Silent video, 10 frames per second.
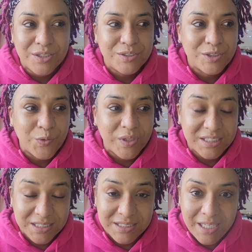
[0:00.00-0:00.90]
So the
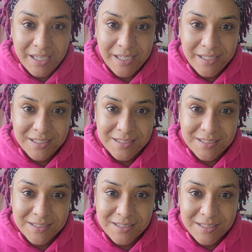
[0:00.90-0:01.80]

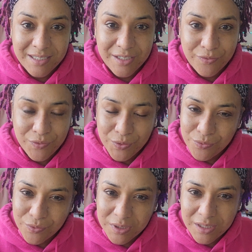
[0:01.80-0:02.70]
saints, if you
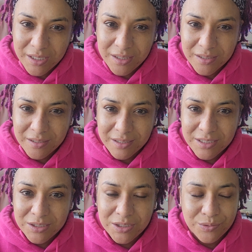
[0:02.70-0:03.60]
really look
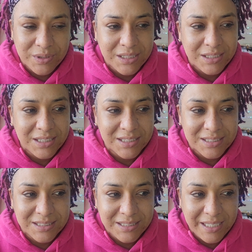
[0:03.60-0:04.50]
into it, the
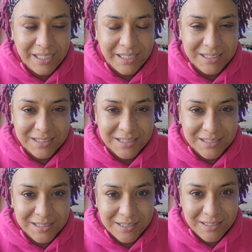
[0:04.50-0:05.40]

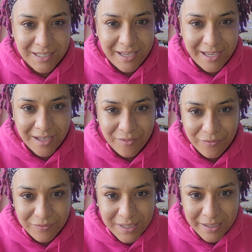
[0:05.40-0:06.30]
saints have
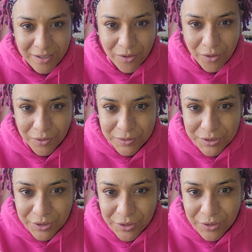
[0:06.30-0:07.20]
like an
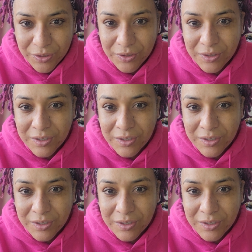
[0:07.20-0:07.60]
altar,